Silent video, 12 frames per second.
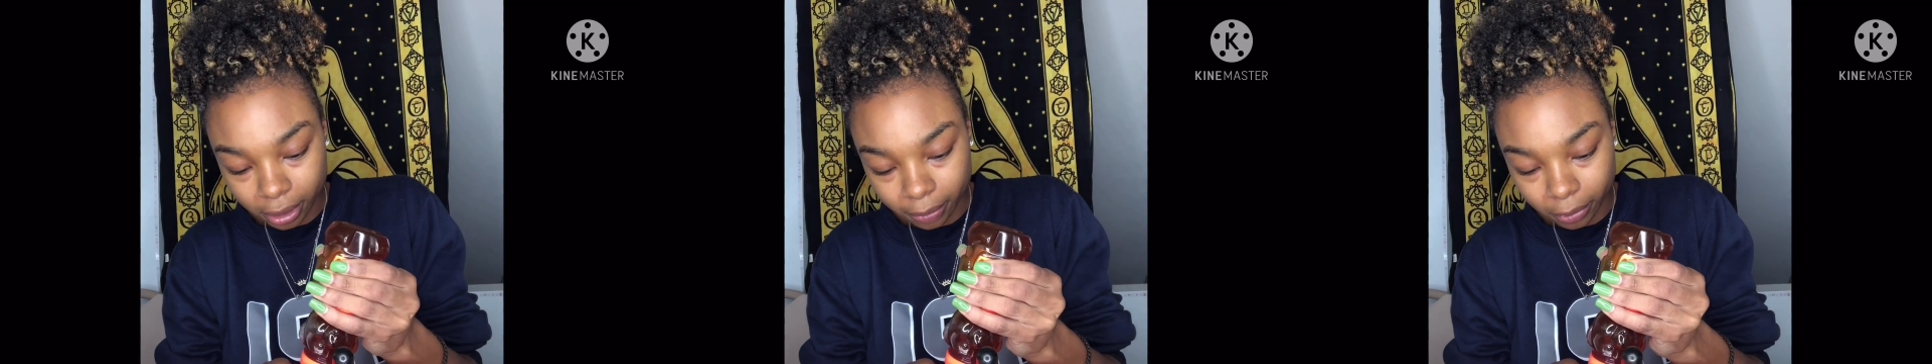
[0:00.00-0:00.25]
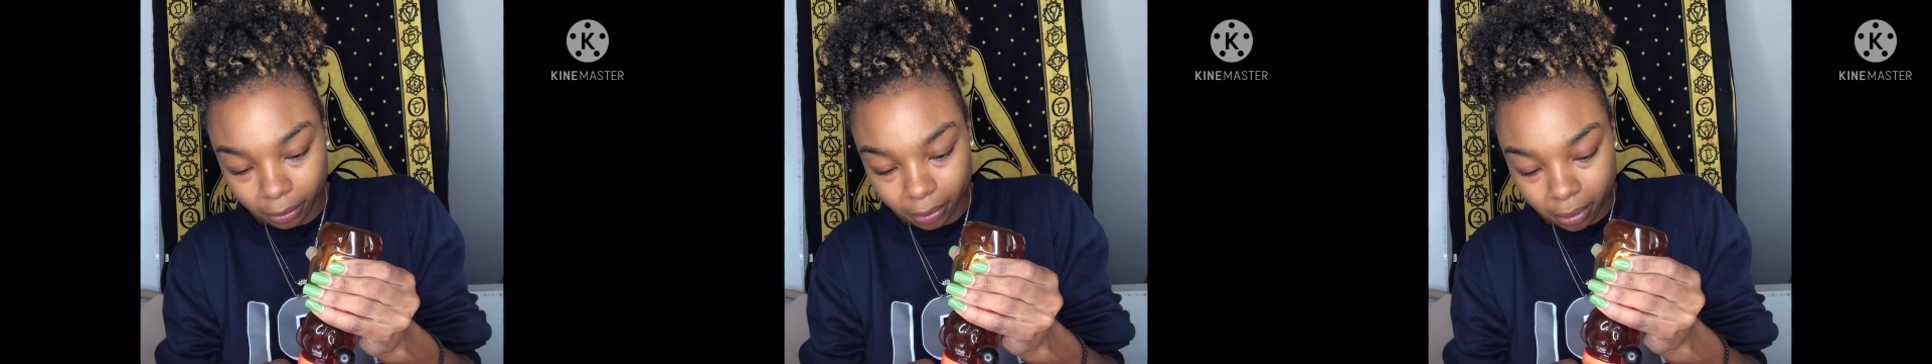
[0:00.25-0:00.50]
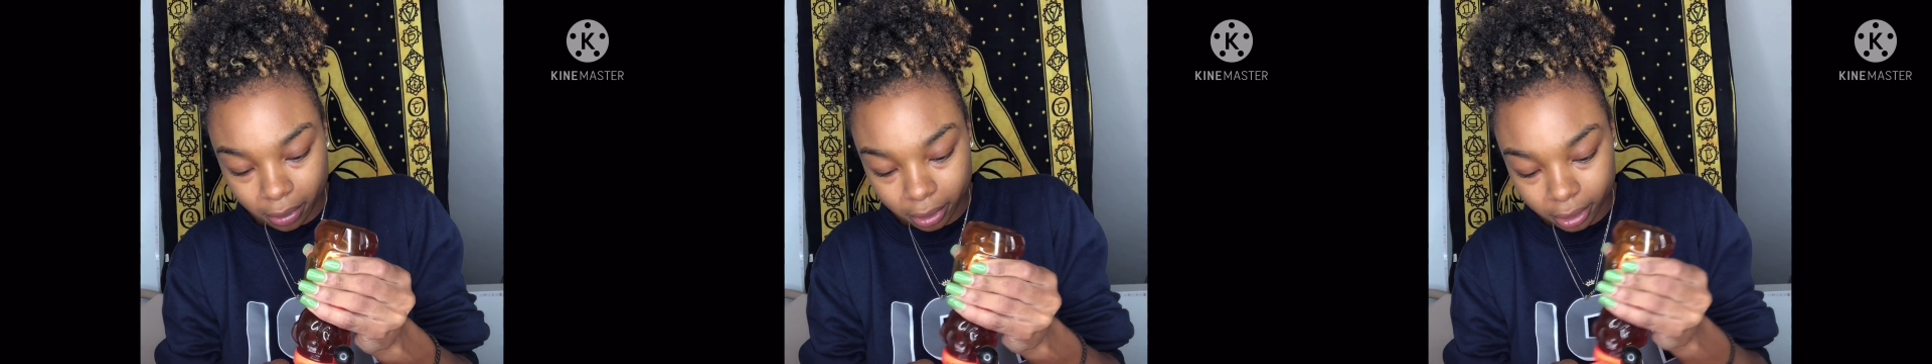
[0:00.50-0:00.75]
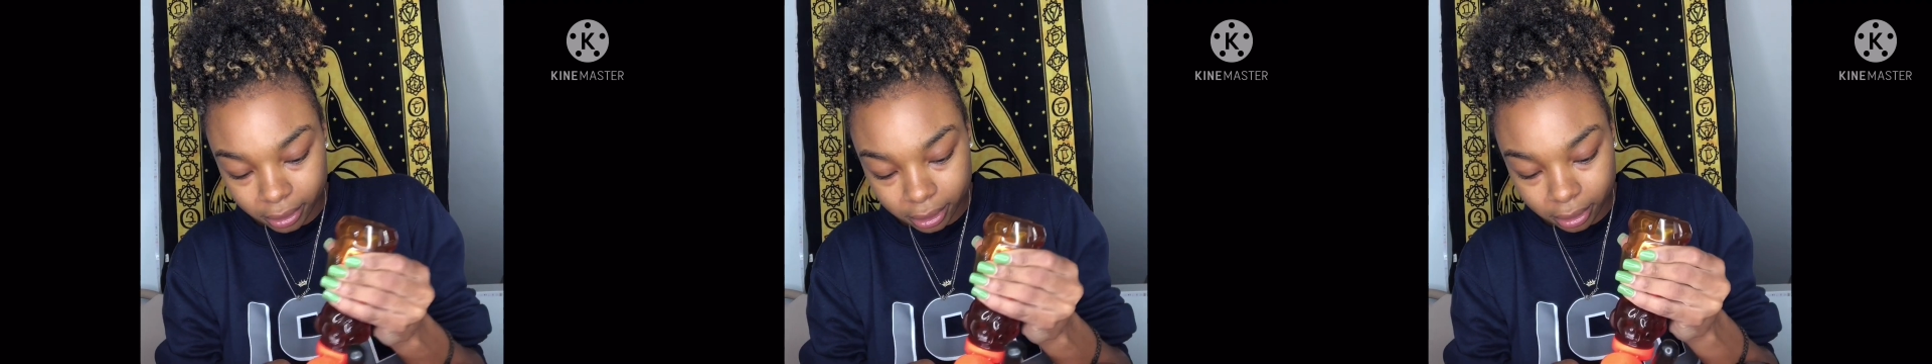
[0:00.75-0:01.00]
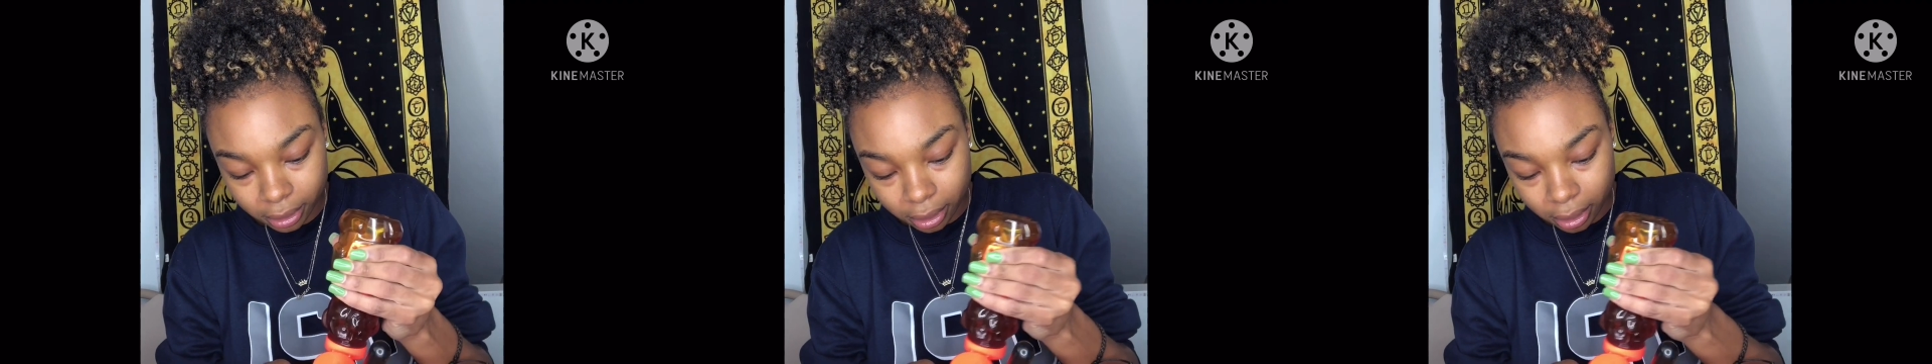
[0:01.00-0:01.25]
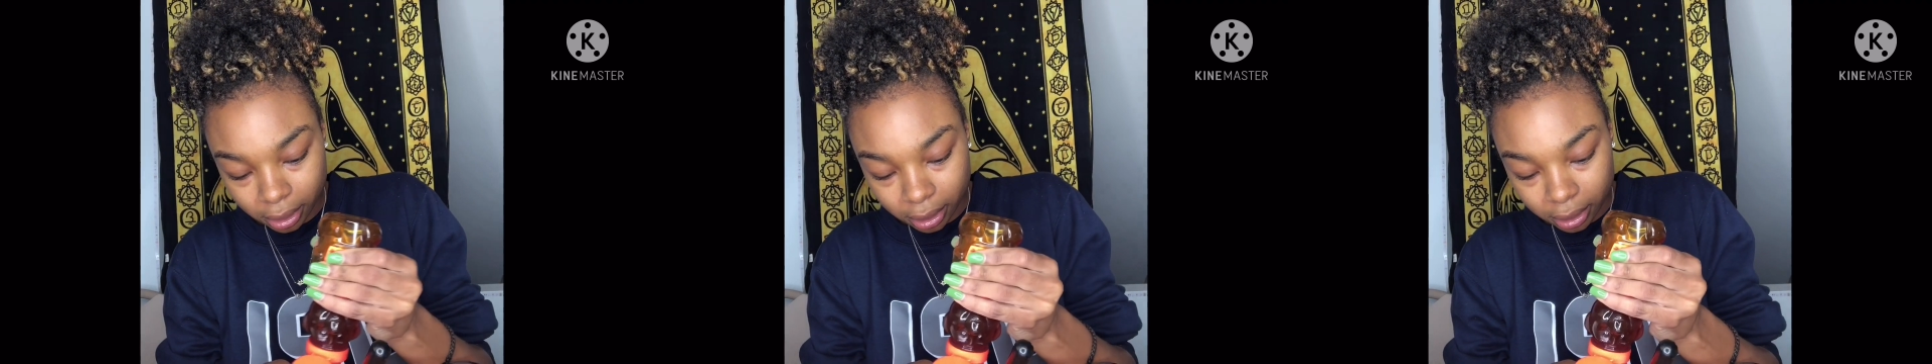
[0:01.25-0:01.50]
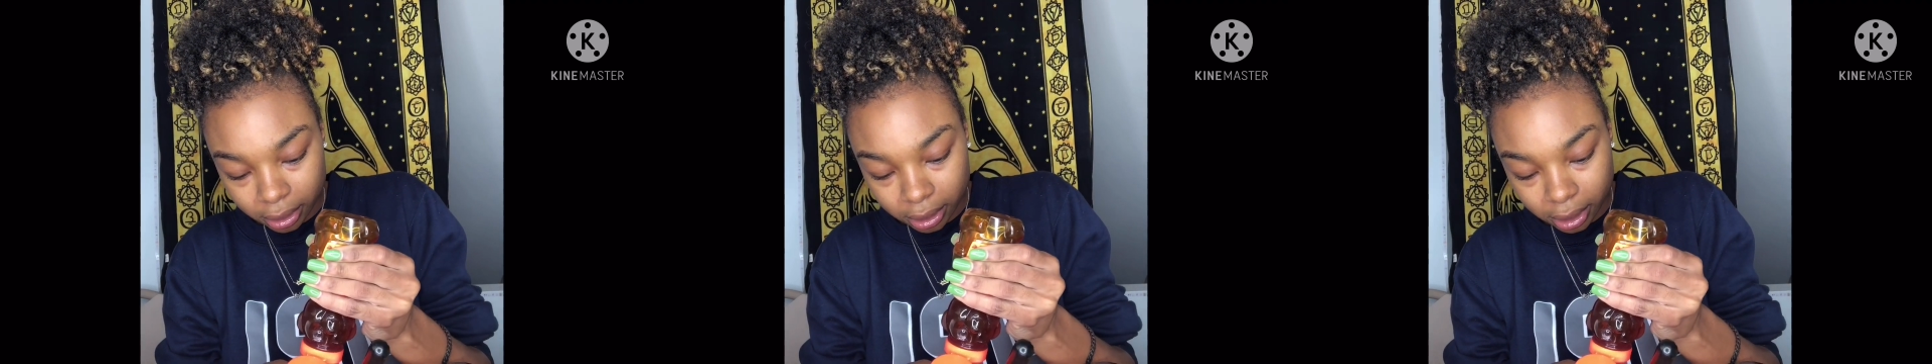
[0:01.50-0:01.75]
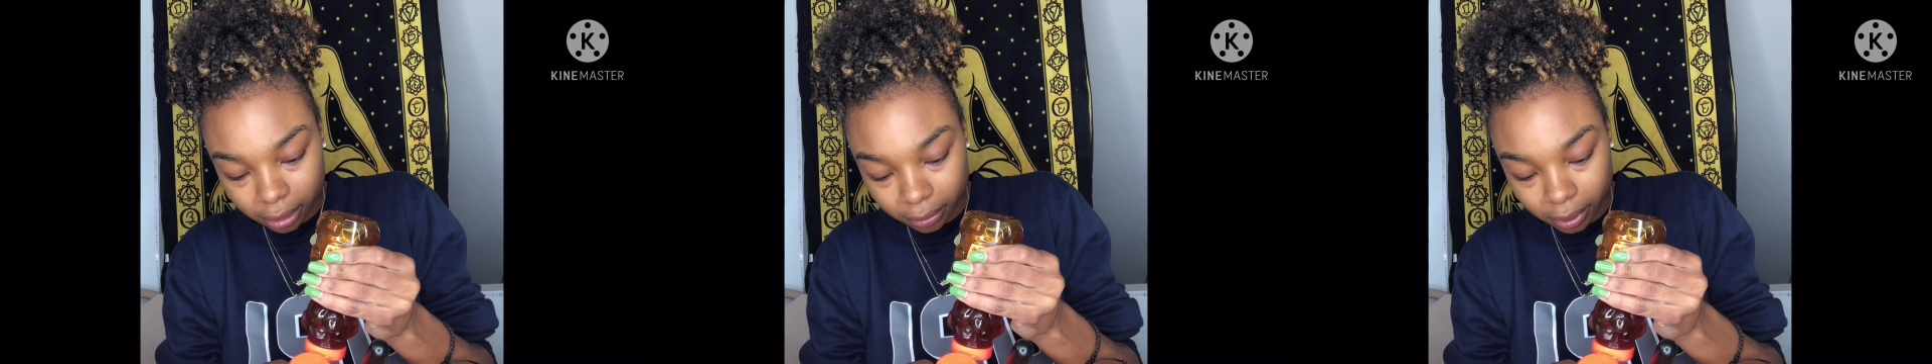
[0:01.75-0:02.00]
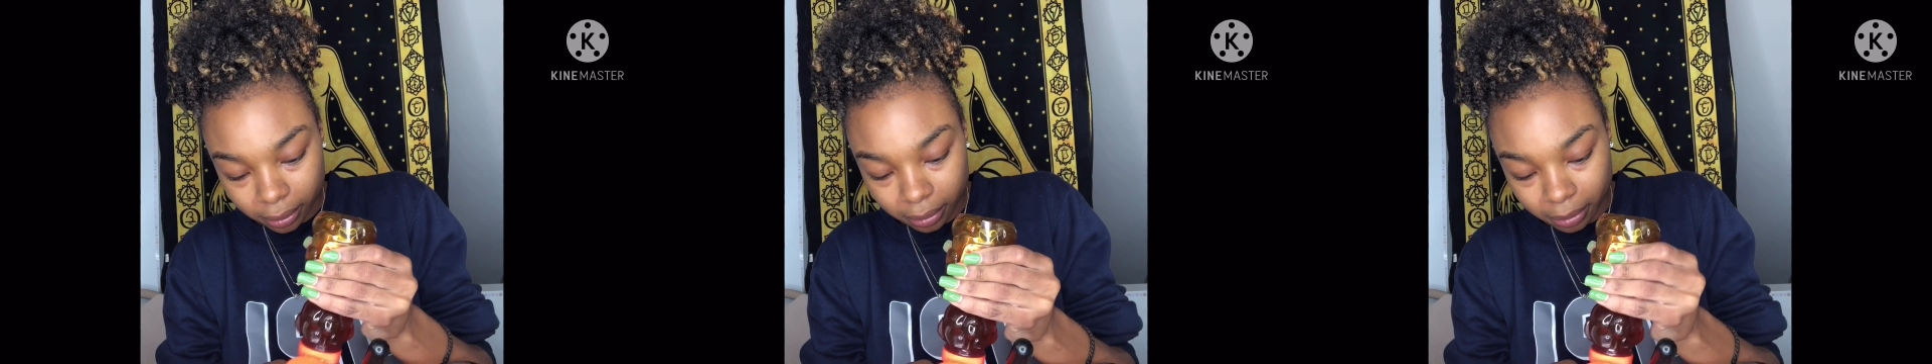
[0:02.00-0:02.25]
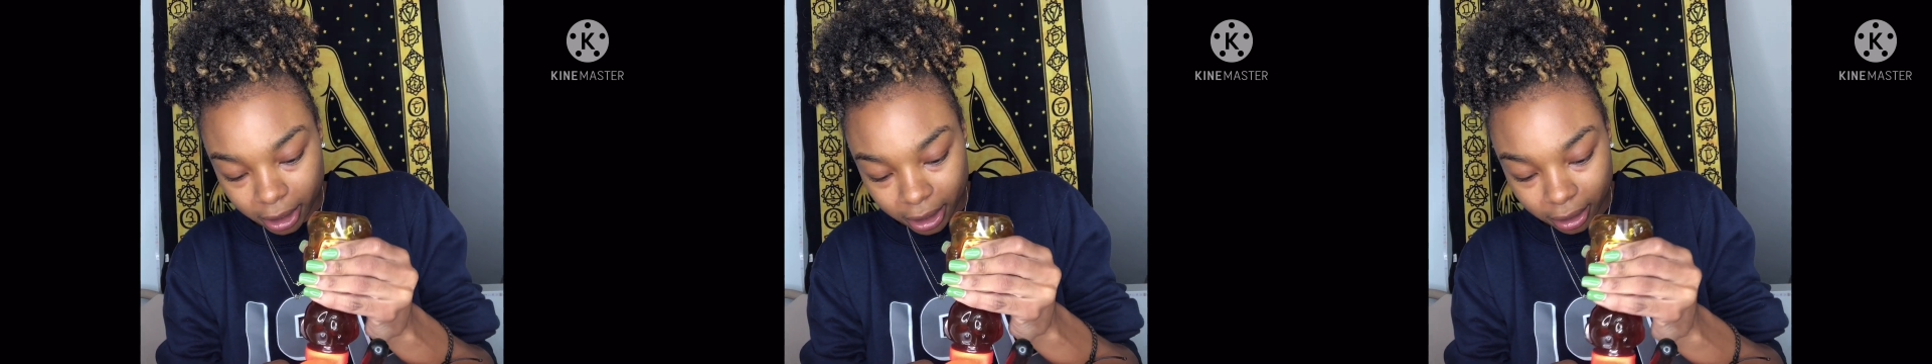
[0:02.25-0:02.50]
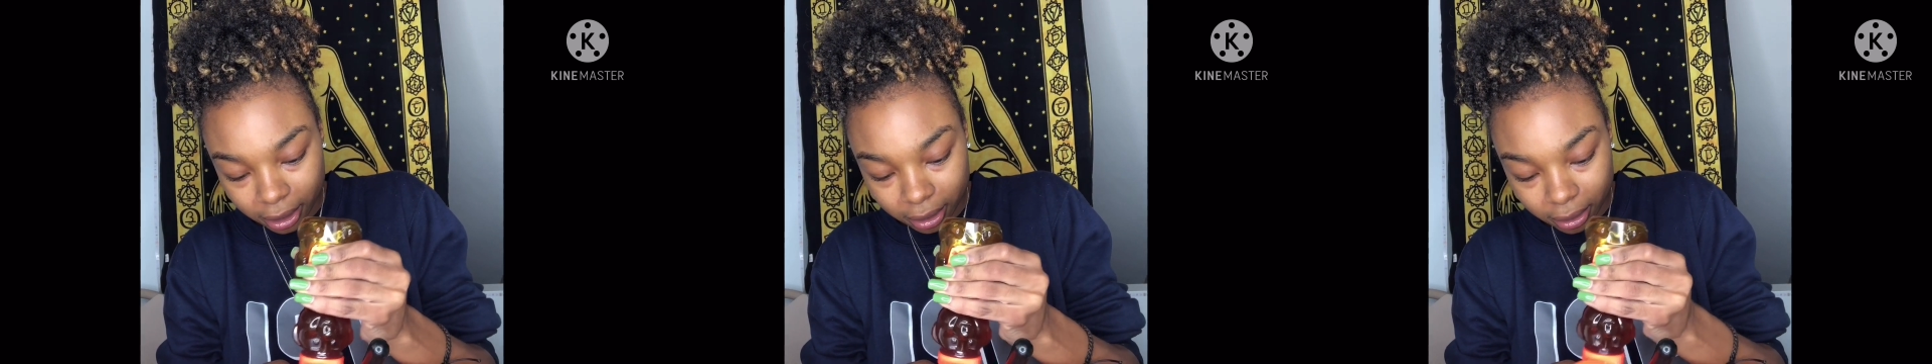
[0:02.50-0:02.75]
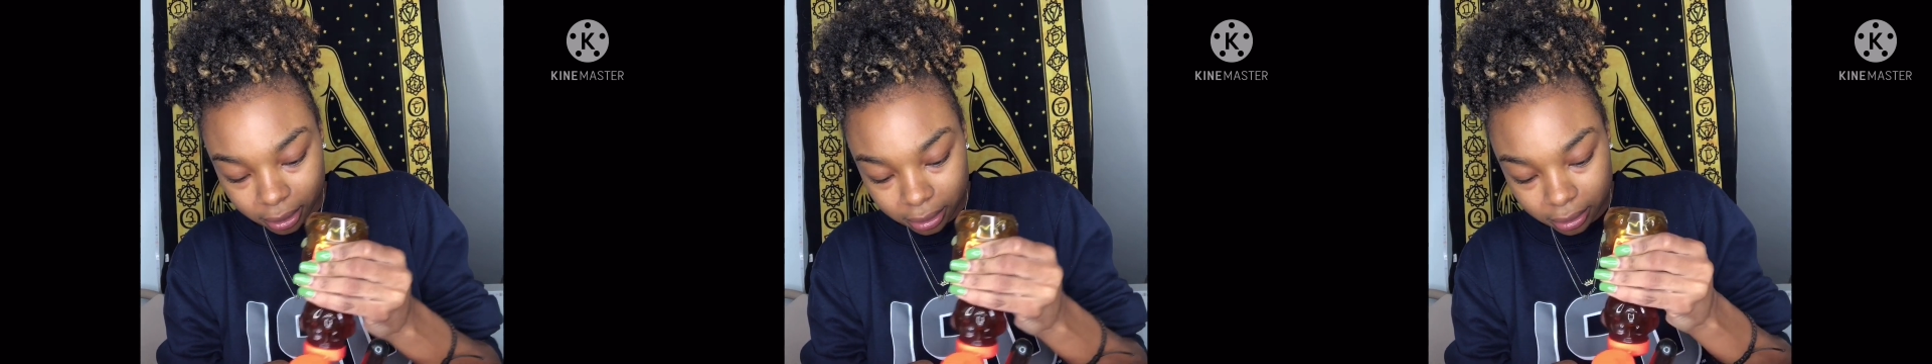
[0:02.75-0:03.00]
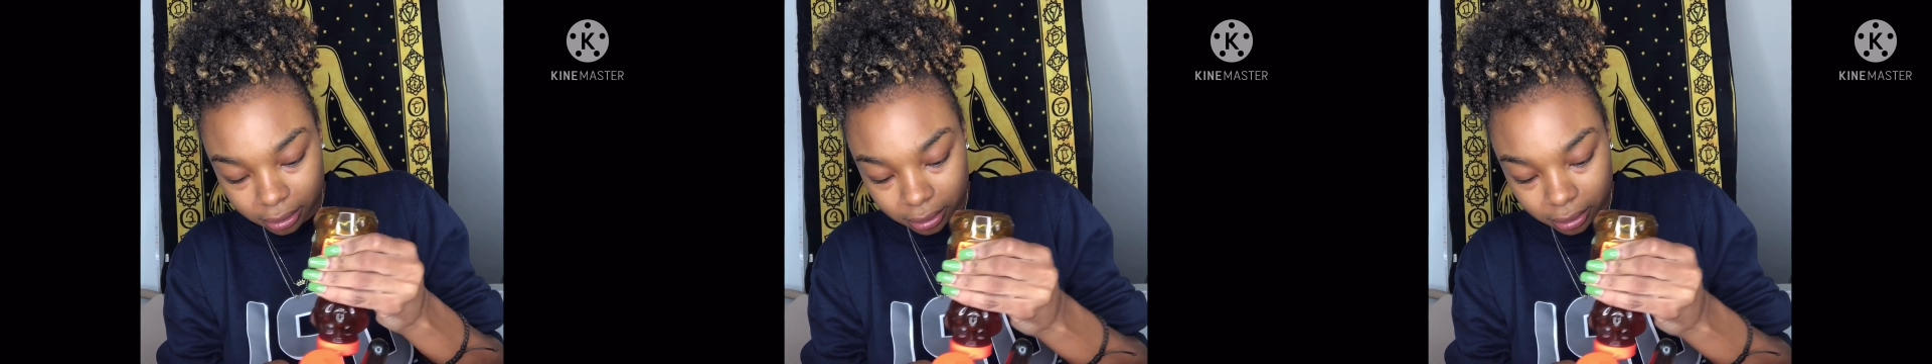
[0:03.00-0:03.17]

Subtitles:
your pores to get rid of the blackheads